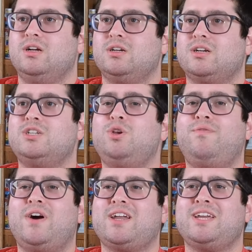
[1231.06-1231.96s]
Cause you
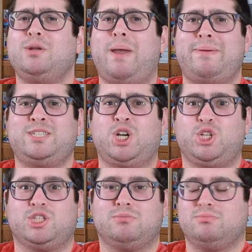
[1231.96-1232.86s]
fucking killed baby
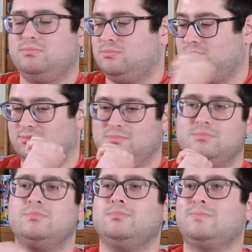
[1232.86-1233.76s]
turtles. Mm.
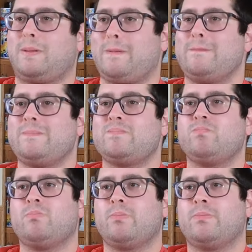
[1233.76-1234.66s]
Look
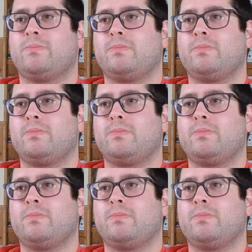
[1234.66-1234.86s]
what you did